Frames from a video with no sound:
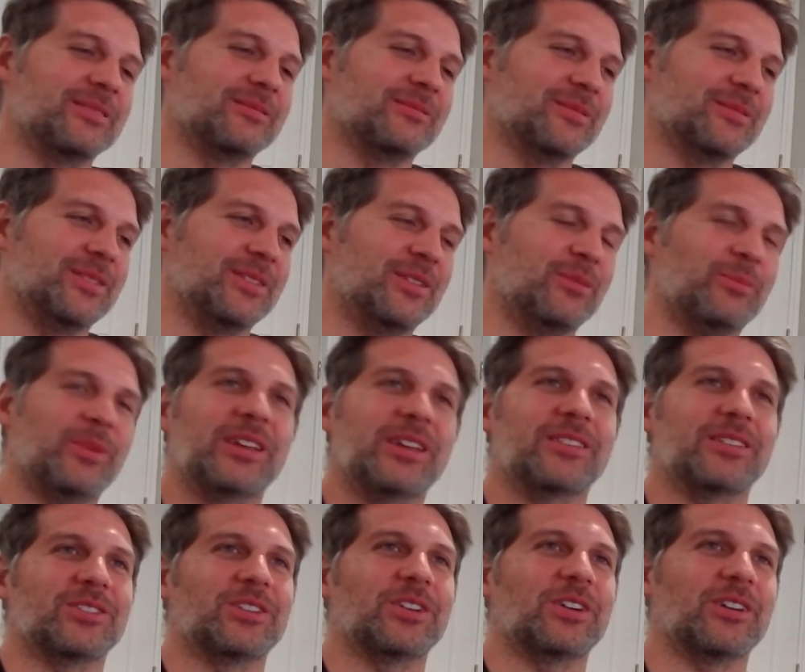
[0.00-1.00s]
you make the
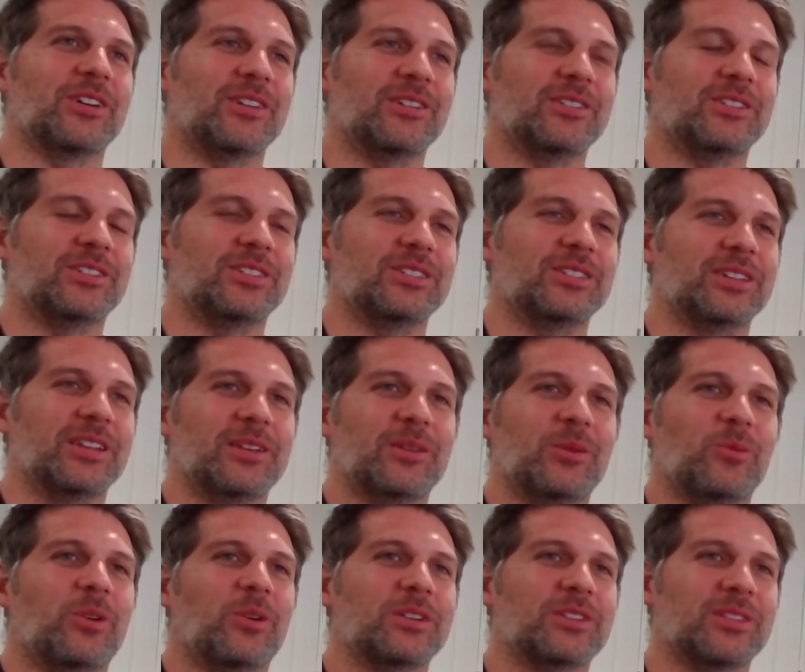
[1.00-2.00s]
charge and you
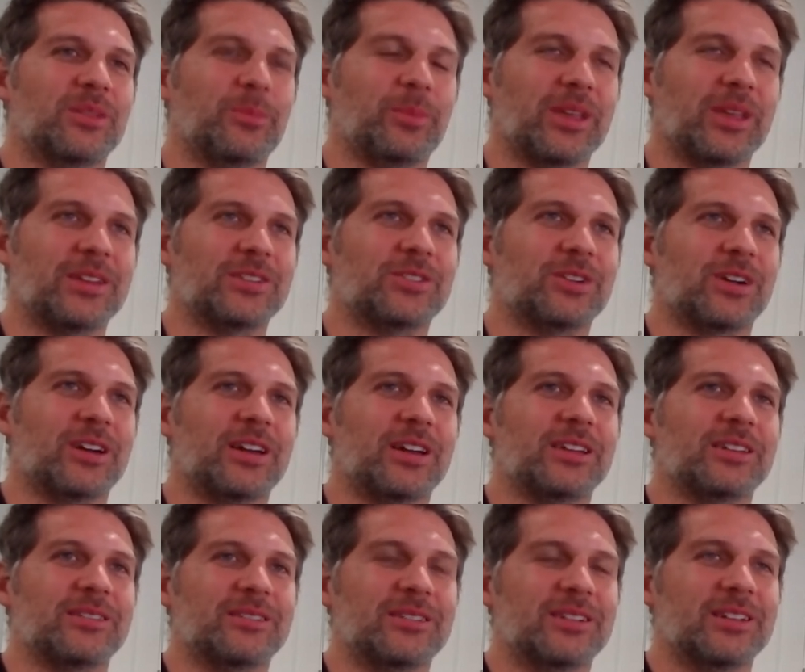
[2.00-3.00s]
watch the paint dry,
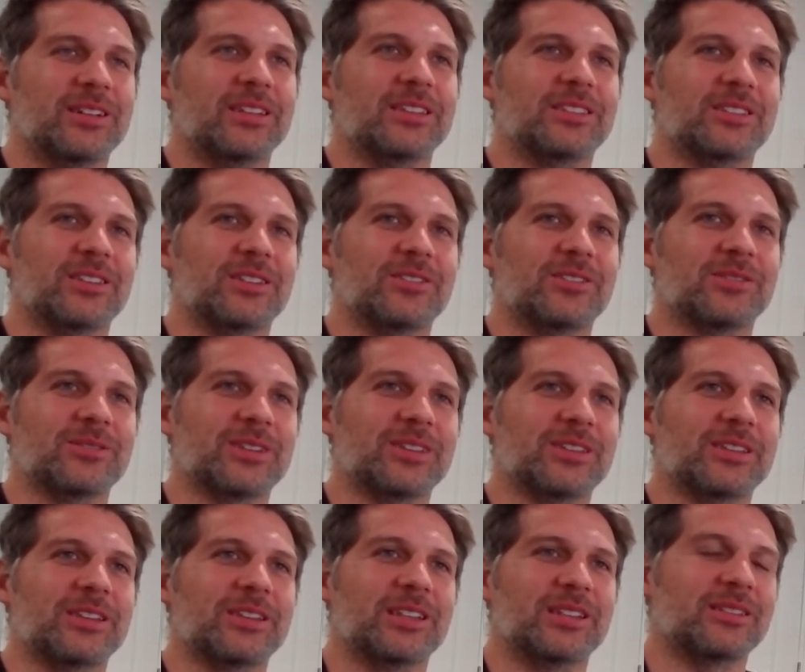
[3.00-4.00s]

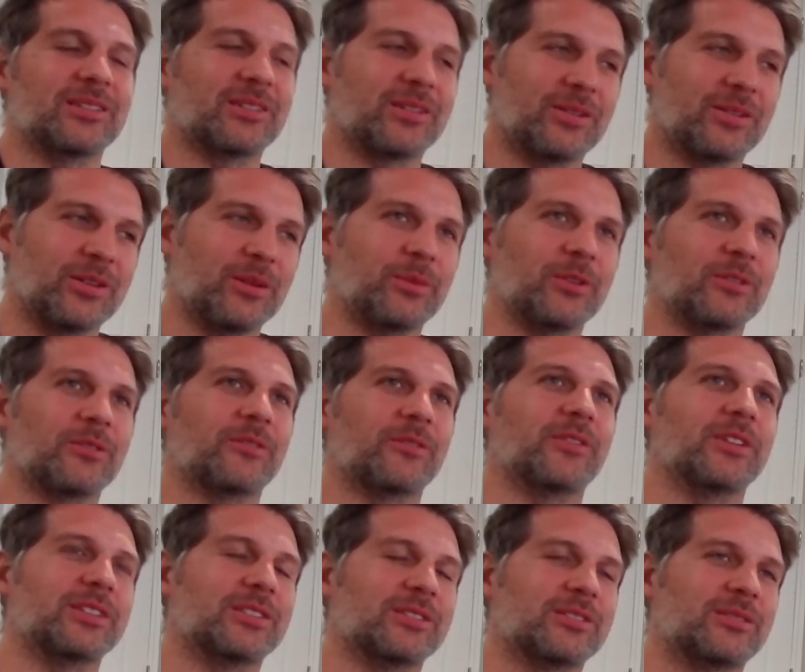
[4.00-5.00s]
essentially. And criminal
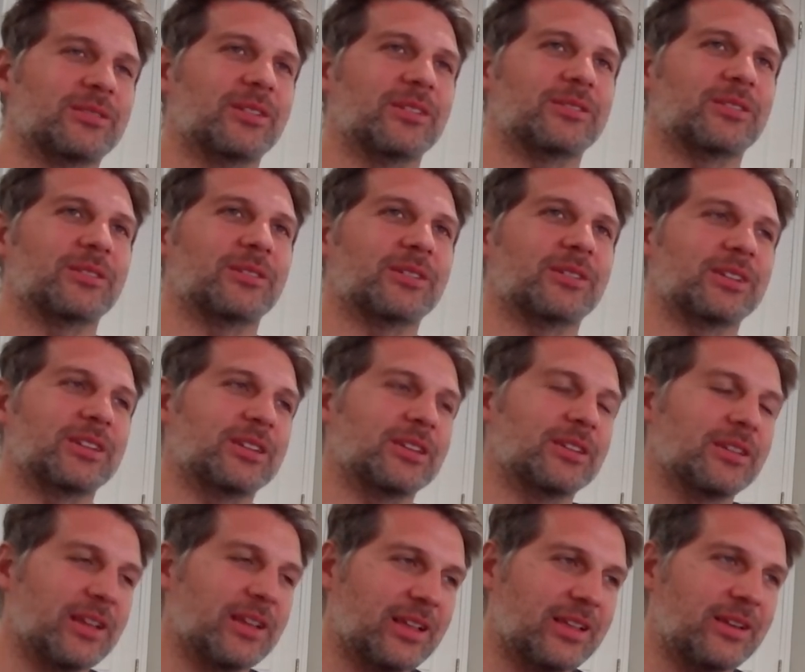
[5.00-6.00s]
defense attorney
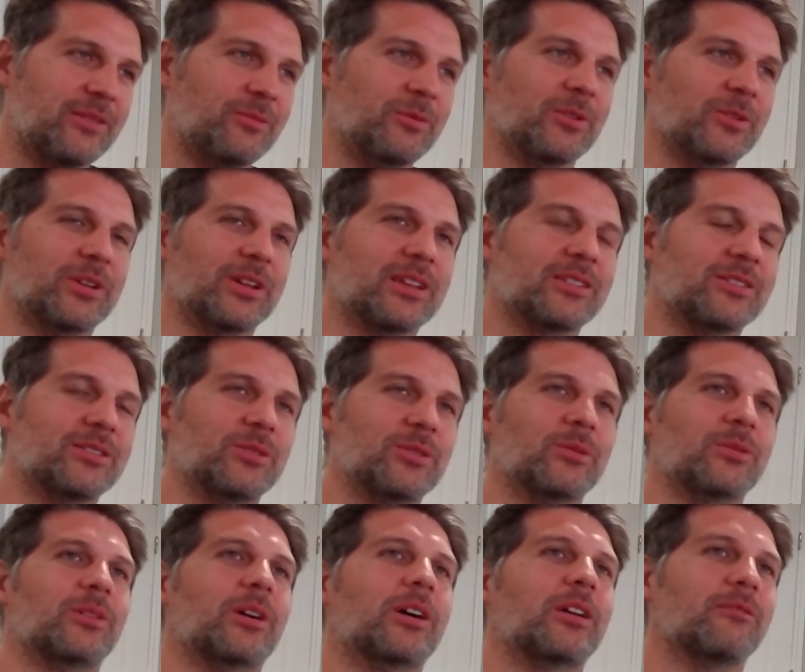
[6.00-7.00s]
really has to do a
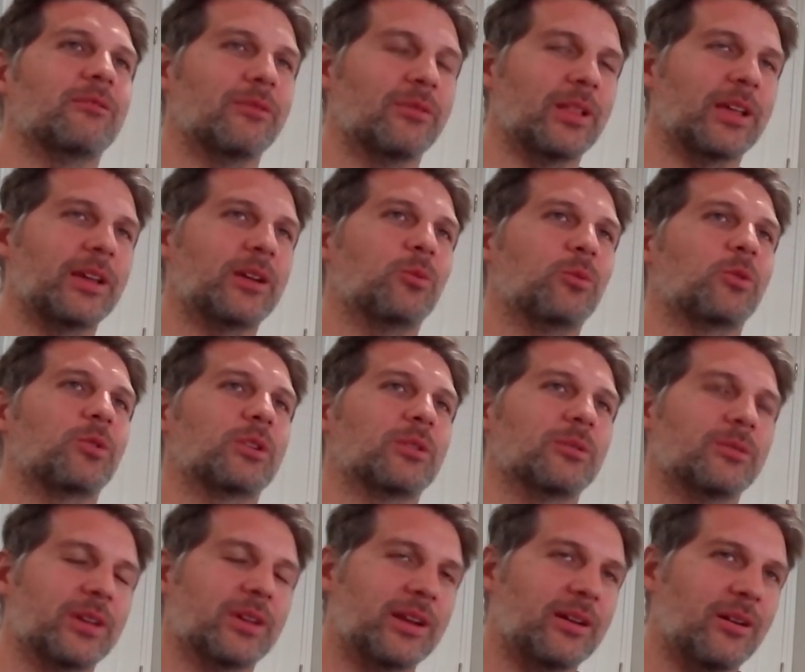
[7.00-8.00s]
lot of legwork,
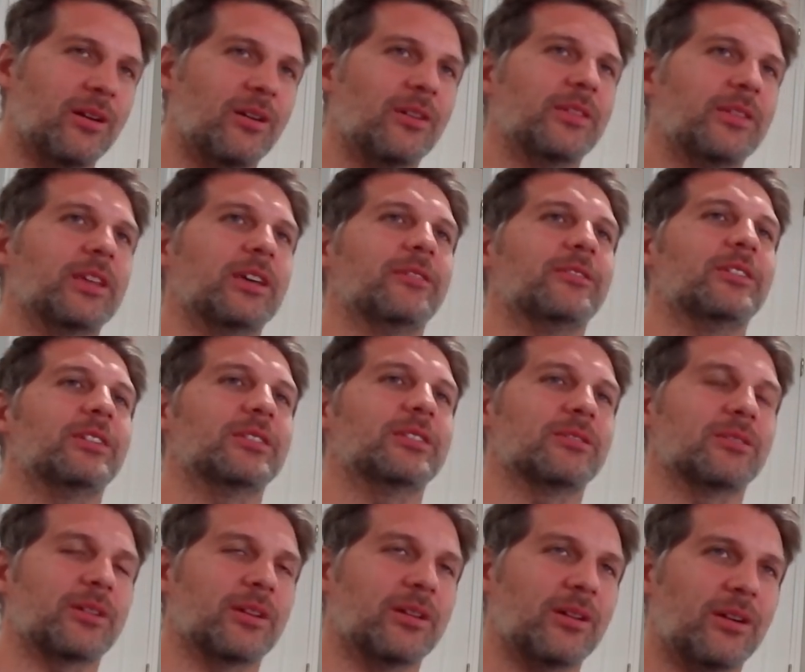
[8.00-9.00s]
looking at all the evidence,
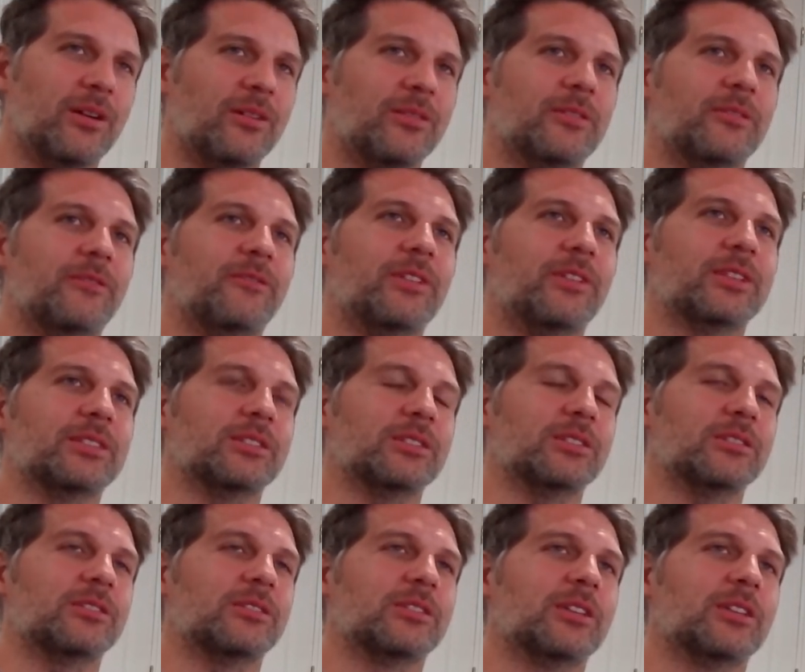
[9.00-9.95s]
looking at all the defenses.